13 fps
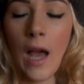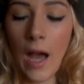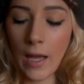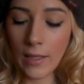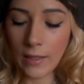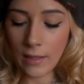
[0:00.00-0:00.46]

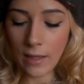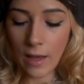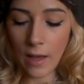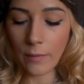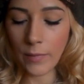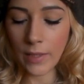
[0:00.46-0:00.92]
and
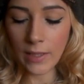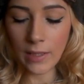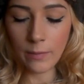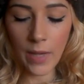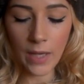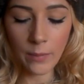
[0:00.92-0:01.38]
this
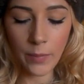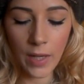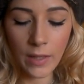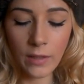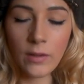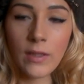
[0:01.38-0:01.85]
is made
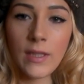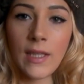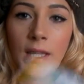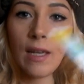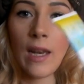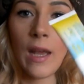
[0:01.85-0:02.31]
by
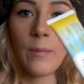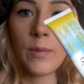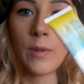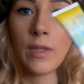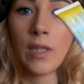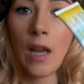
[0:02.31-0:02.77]
GoodSkinLabs,
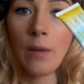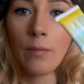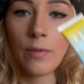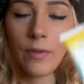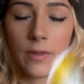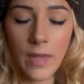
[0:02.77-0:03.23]
which I
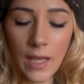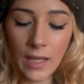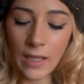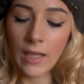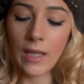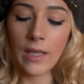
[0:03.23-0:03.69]

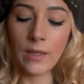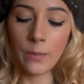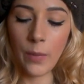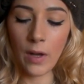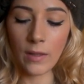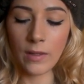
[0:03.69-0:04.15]
think is
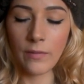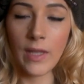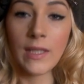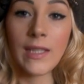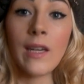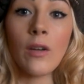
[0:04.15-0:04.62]
part of
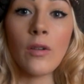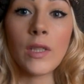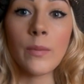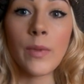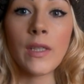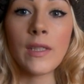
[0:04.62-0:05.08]
Estee
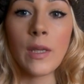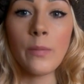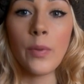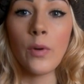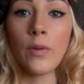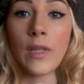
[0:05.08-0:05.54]
Lauder because I
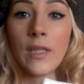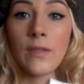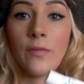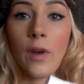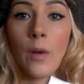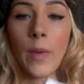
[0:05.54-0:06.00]
bought
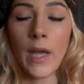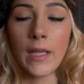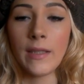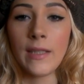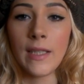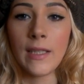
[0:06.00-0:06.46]
this from a
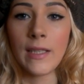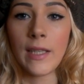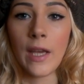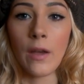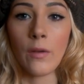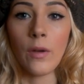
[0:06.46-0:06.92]

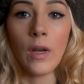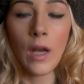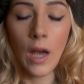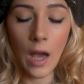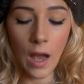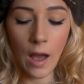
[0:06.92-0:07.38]
CCO
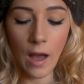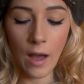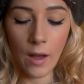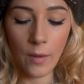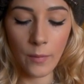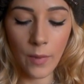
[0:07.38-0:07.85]

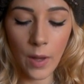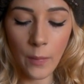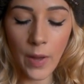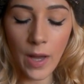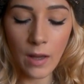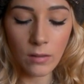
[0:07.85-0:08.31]

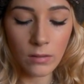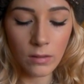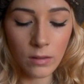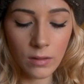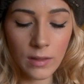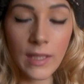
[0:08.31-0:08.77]
about
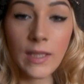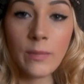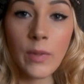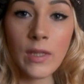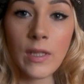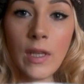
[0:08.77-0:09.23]
6
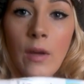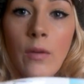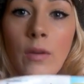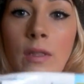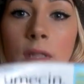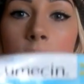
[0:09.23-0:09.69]
months ago
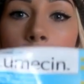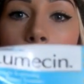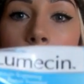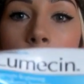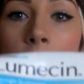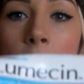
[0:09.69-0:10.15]
or so,
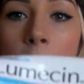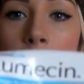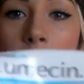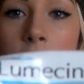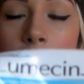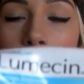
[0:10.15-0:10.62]

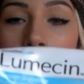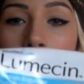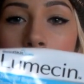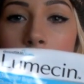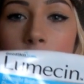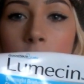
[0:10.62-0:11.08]
and I
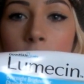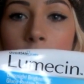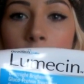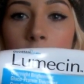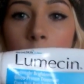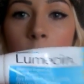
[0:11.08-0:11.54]
did use
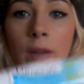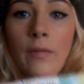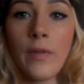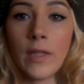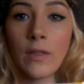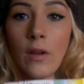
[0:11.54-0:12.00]
it when I
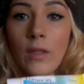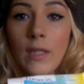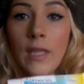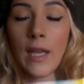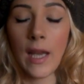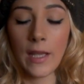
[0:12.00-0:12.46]
first
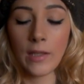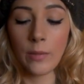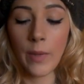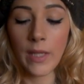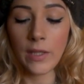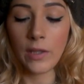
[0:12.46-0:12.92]
got it, and you're
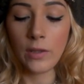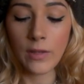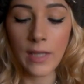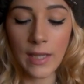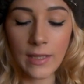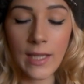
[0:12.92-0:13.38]
meant to
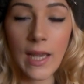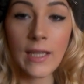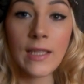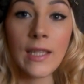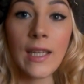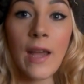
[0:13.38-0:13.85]
use it
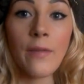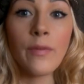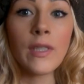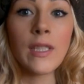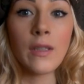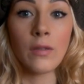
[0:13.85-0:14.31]
intensely every
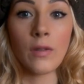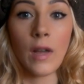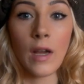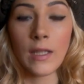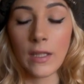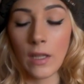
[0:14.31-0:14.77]
single
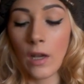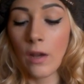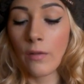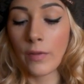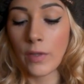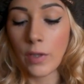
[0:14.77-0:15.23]
night
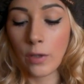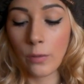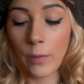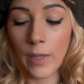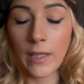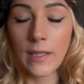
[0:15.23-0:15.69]
for 2
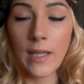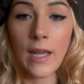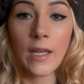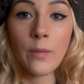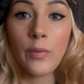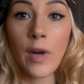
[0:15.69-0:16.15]
weeks,
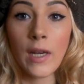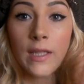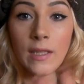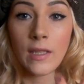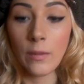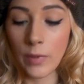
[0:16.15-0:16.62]
and it
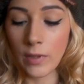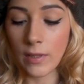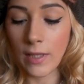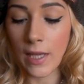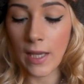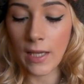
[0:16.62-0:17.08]
brightens up your
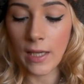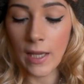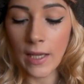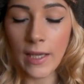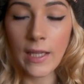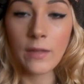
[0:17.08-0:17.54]
skin,
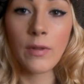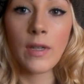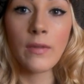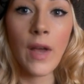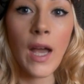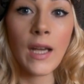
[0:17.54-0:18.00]
gets rid
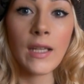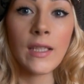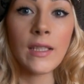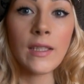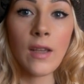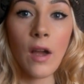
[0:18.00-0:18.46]
of
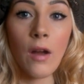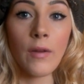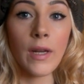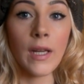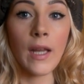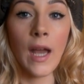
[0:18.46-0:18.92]
acne,
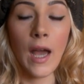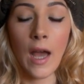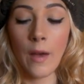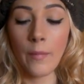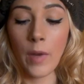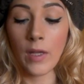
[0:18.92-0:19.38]
scarring,
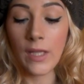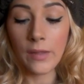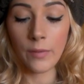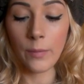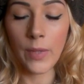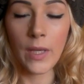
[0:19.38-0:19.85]

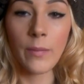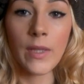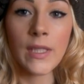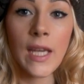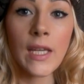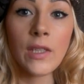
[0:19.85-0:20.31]
uneven
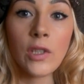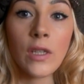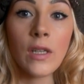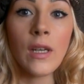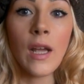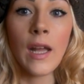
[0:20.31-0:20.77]

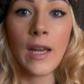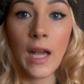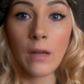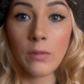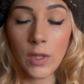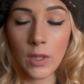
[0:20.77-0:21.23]
pigmentation, and
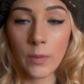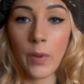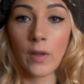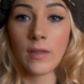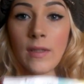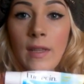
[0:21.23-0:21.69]
helps your
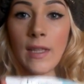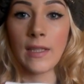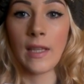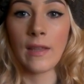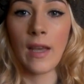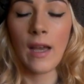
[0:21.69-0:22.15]
spots and things
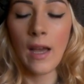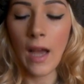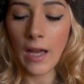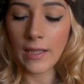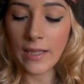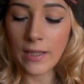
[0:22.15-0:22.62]
like that.
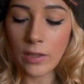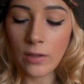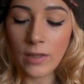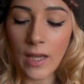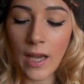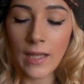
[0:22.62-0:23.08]
I did
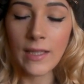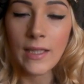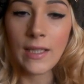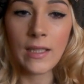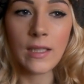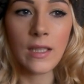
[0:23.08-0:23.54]
use it. I
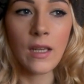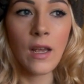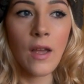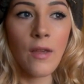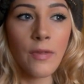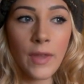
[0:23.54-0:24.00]
didn't
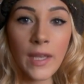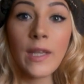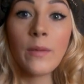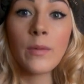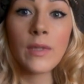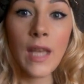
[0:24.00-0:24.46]
think
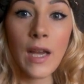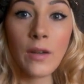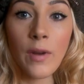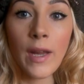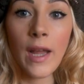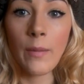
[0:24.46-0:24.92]
it was that
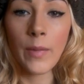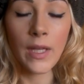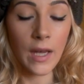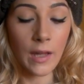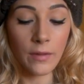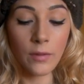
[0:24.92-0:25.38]
great. I
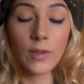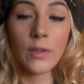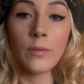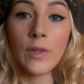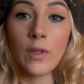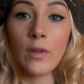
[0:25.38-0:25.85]
mean, I thought
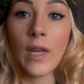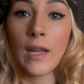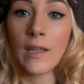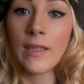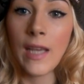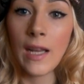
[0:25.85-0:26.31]
it was good, I
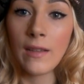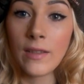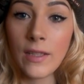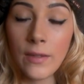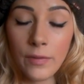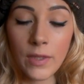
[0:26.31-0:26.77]
could tell the
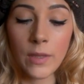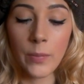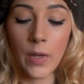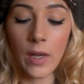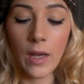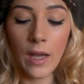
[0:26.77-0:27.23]
difference,
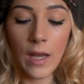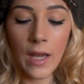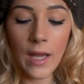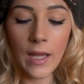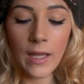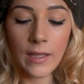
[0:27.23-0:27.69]
but
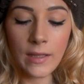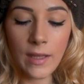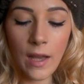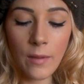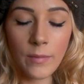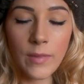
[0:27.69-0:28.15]
it
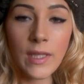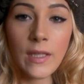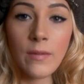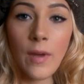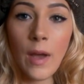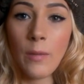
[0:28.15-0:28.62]

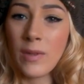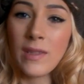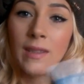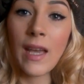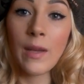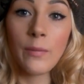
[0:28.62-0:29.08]
I
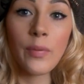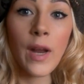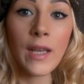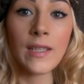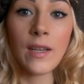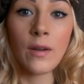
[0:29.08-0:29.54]
wasn't that
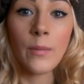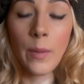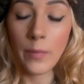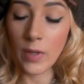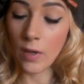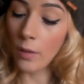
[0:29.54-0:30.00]
impressed. I
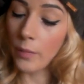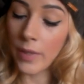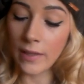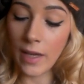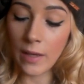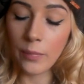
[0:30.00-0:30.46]
remember not
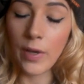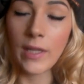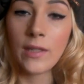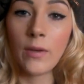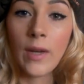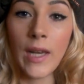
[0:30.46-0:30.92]
being that
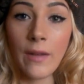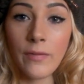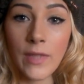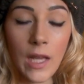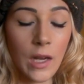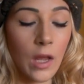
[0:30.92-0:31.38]
impressed, so I
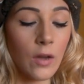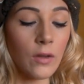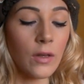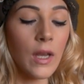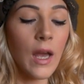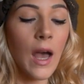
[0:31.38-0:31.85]
left it
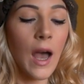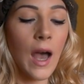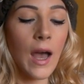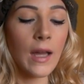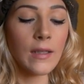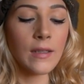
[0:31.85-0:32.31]
alone,
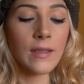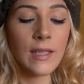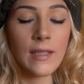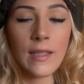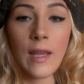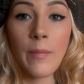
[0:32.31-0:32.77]
and
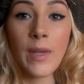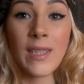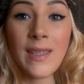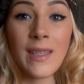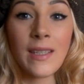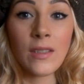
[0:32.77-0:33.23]
since then my
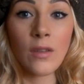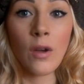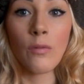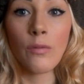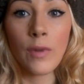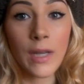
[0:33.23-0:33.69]
skin has
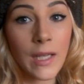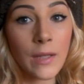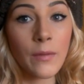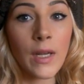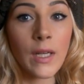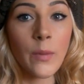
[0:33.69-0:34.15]
got
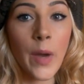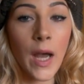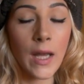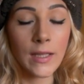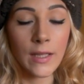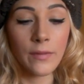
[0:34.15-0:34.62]
really
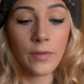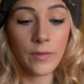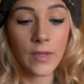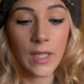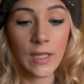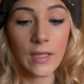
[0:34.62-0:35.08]
bad. If you've
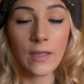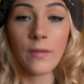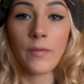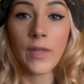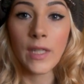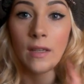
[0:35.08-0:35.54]
seen in
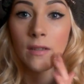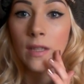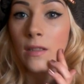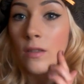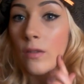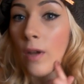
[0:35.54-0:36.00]
some videos,
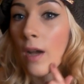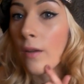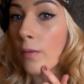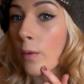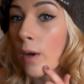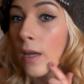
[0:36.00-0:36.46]
I do
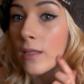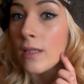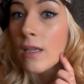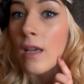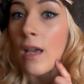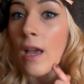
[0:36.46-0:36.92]
have quite
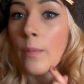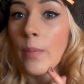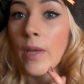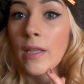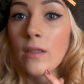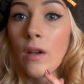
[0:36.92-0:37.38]
a
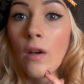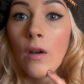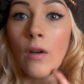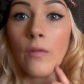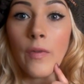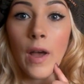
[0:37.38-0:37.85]
bit
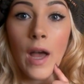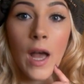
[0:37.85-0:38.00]
of